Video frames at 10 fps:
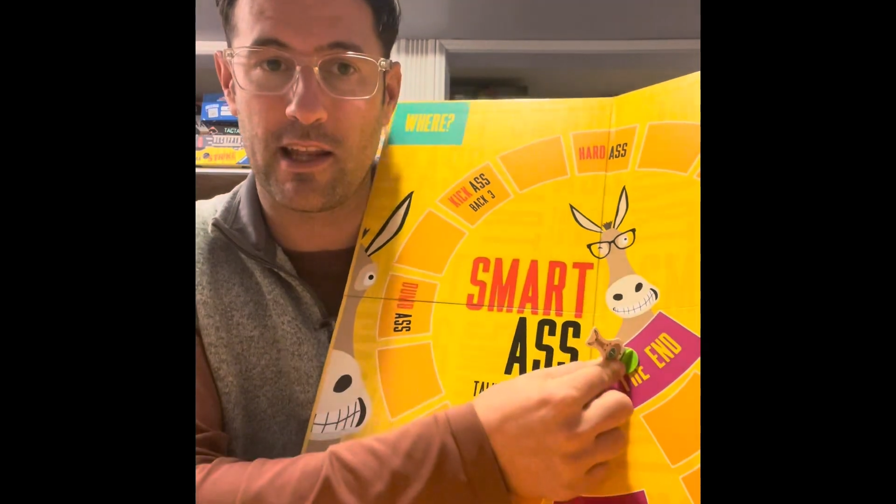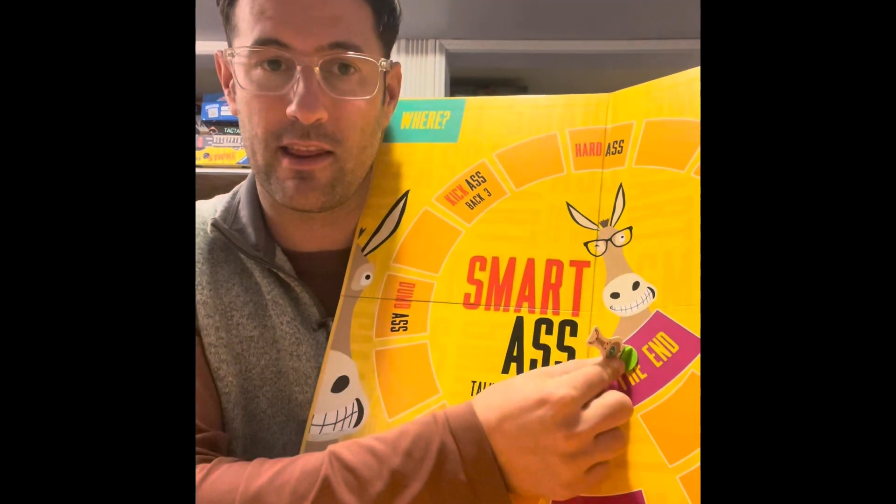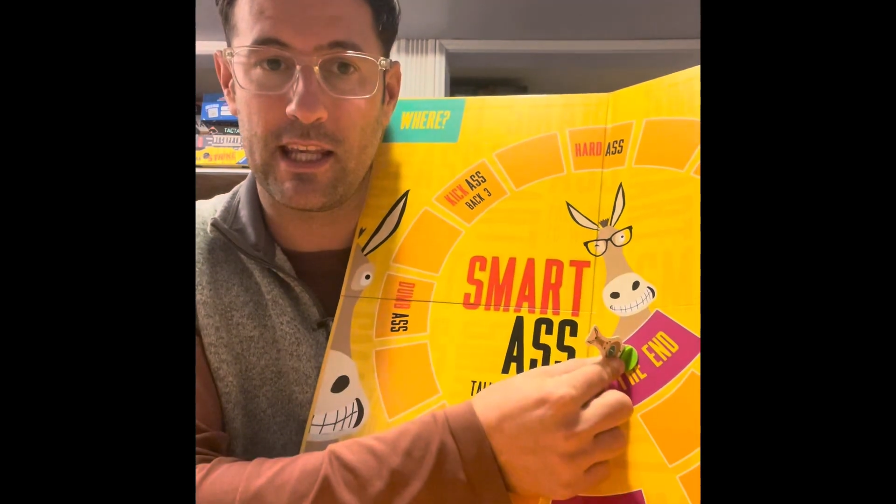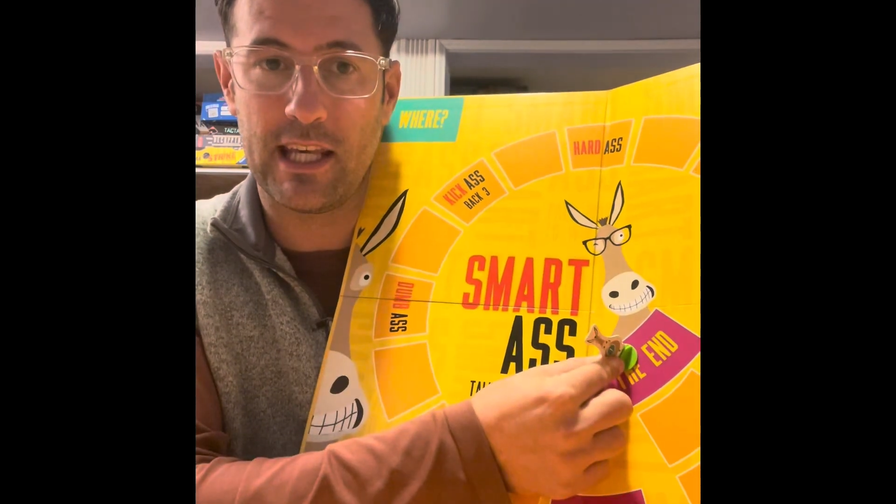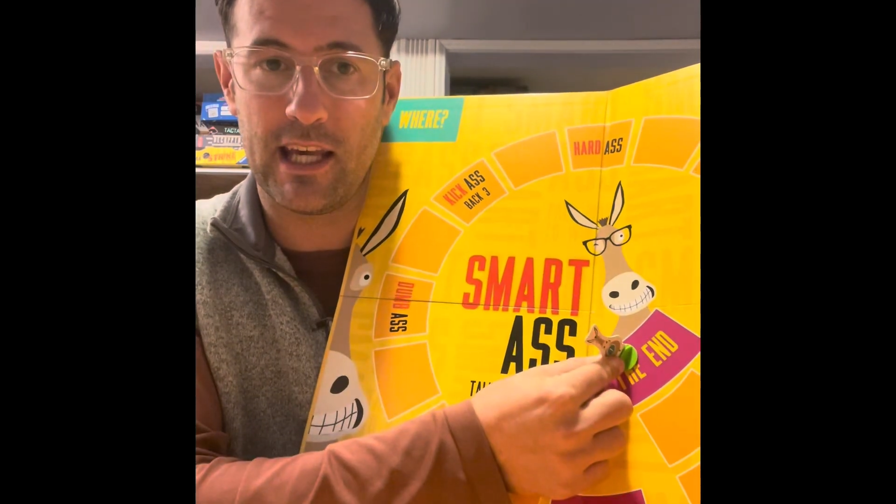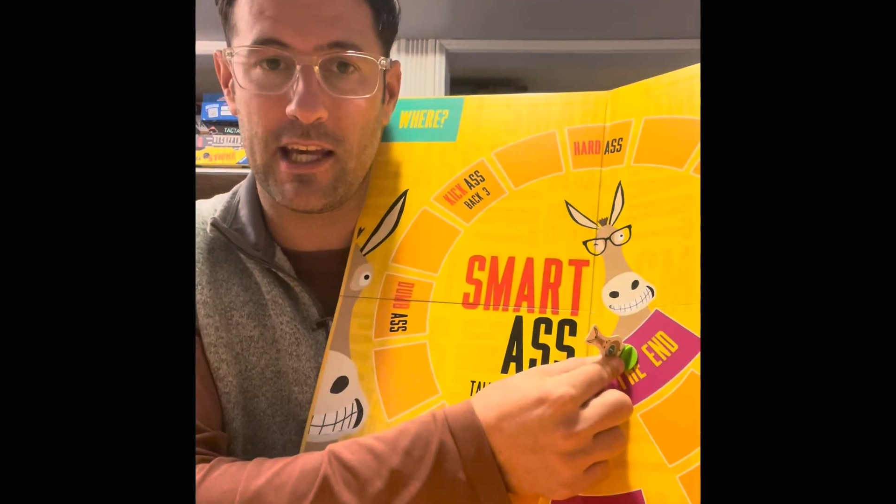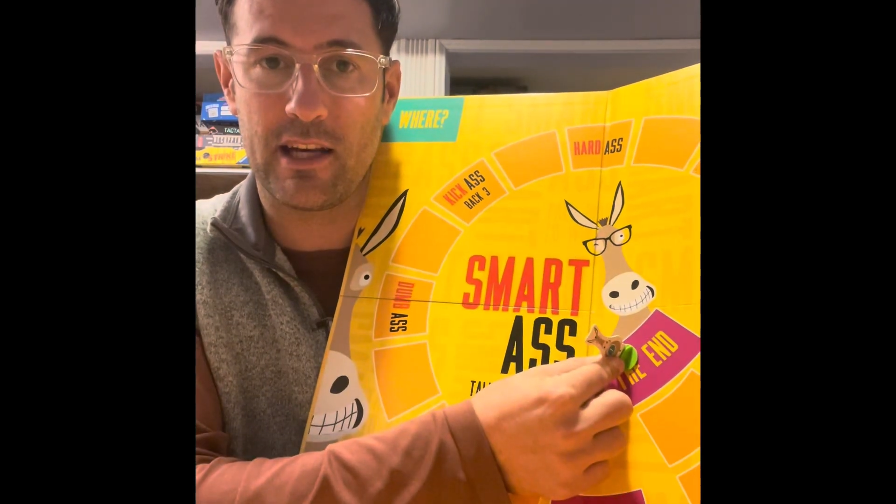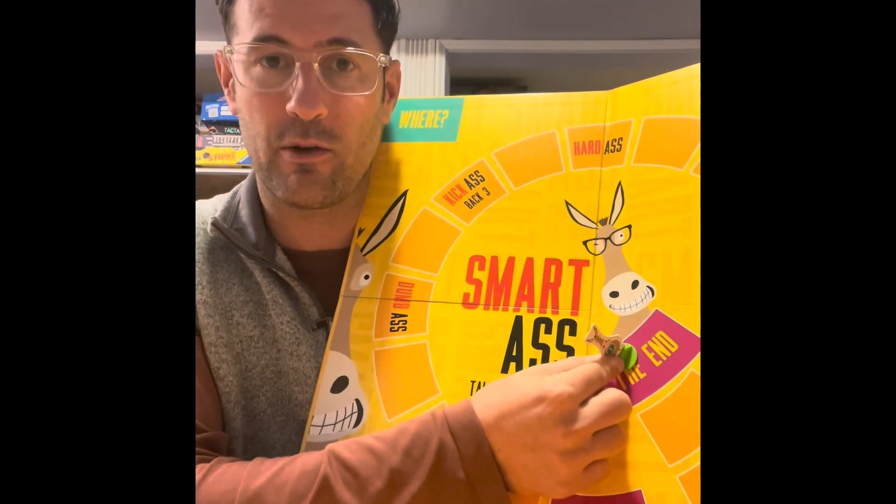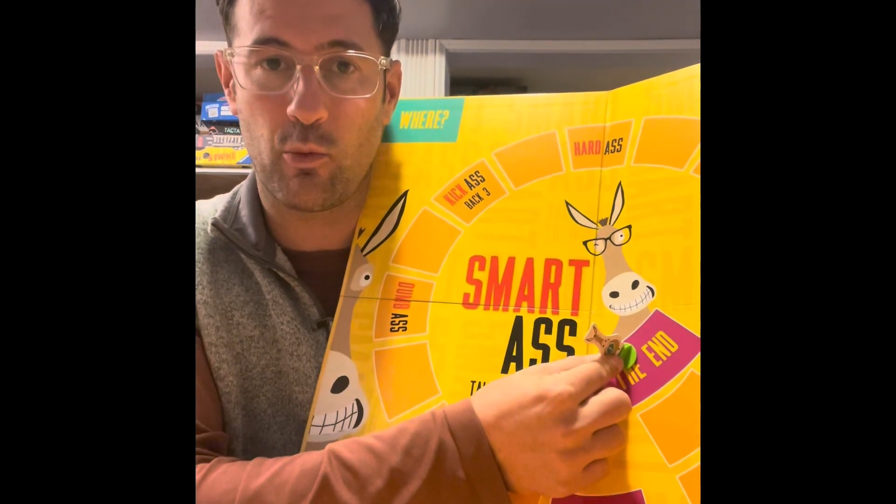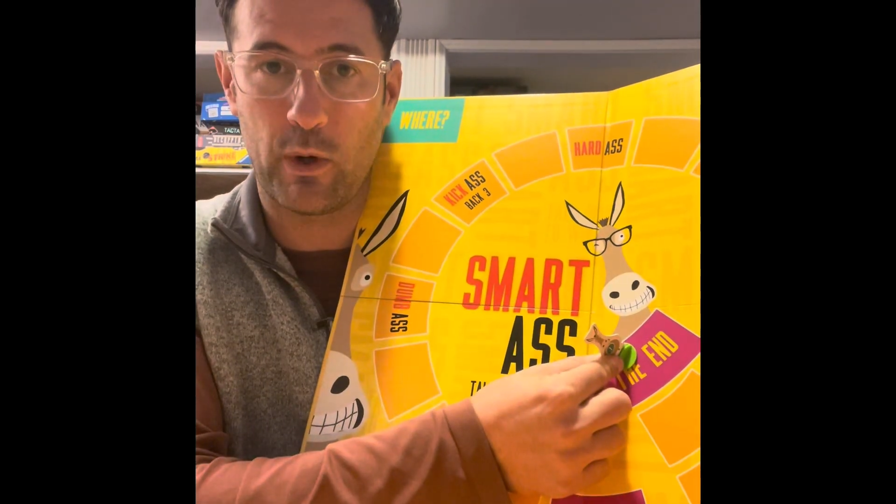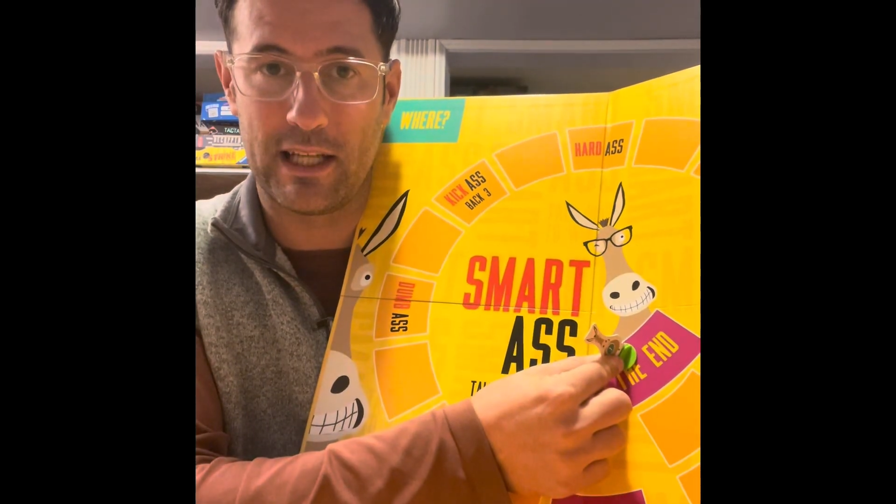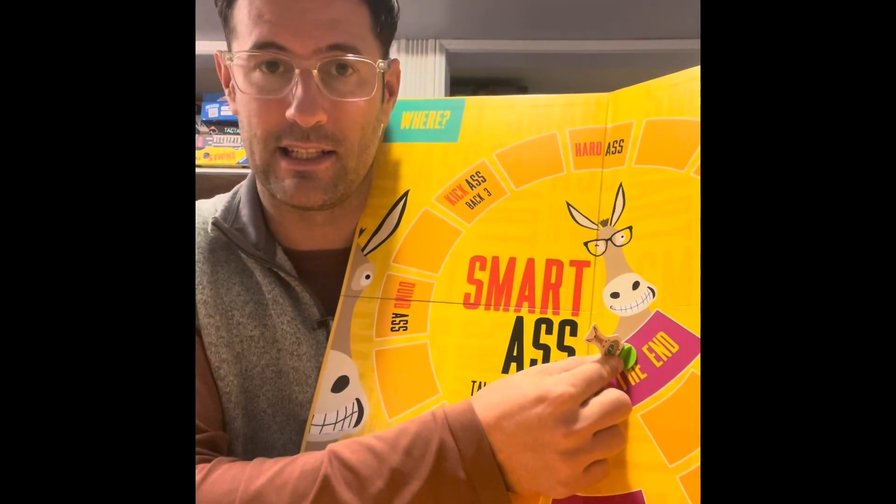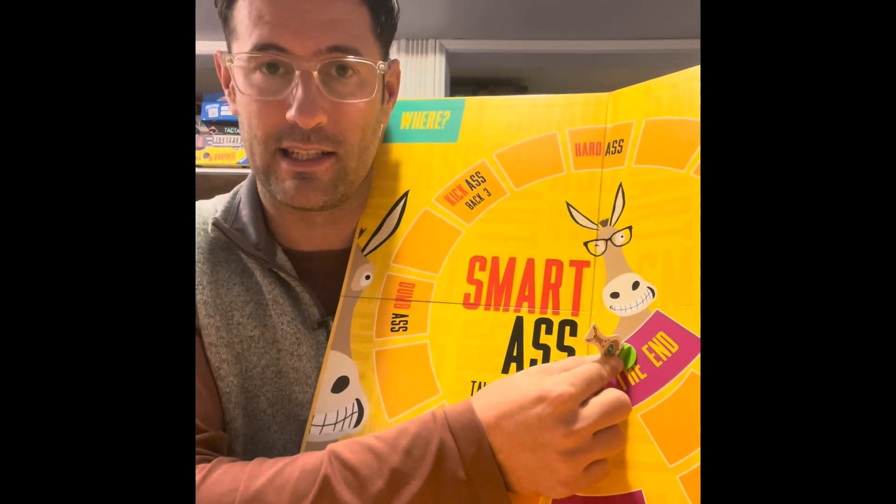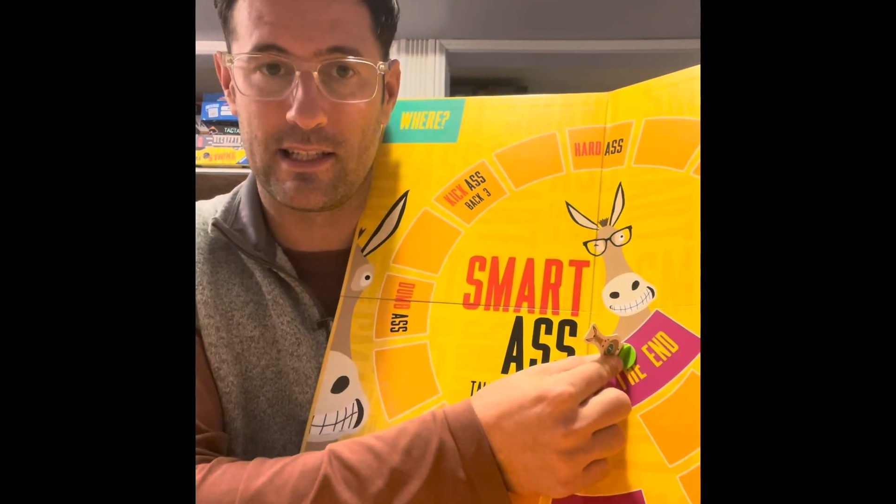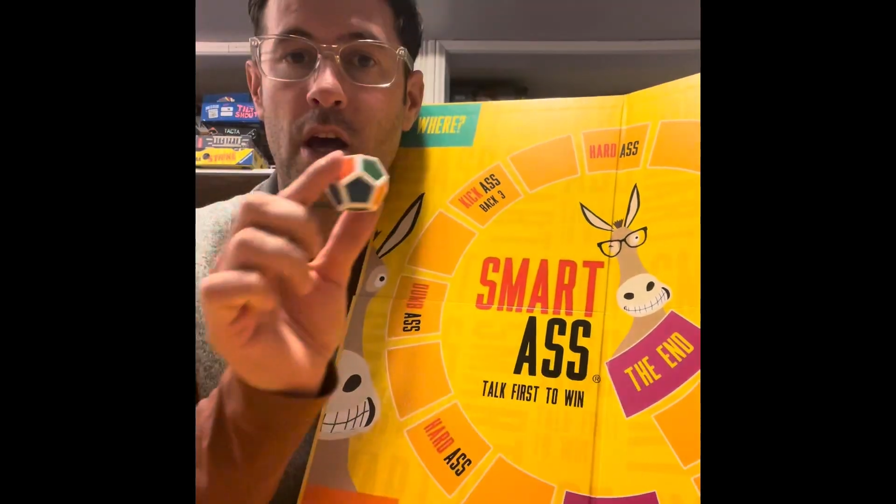the end
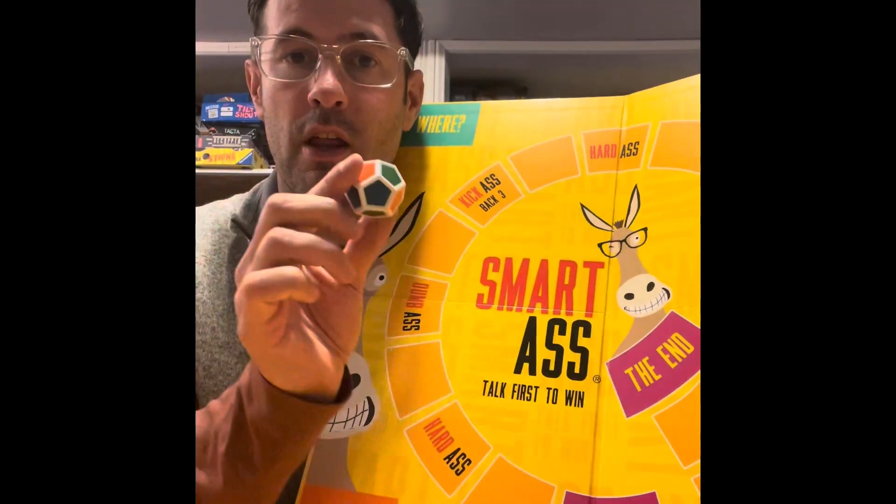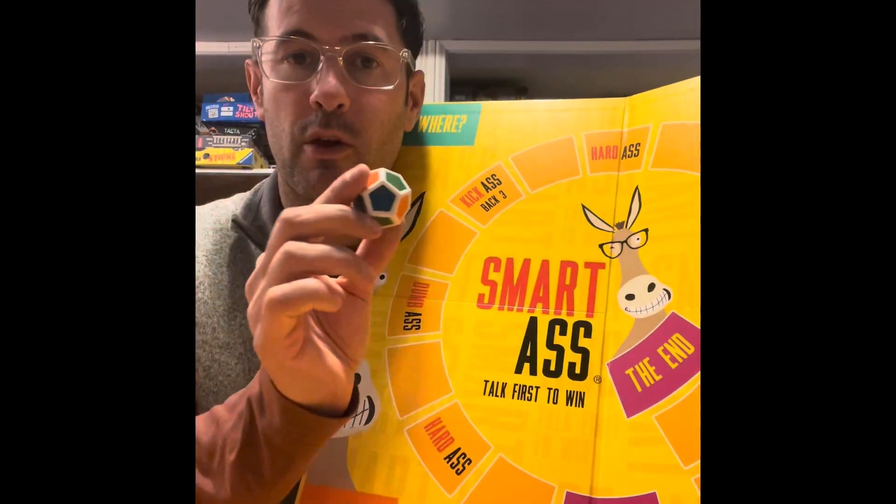wins.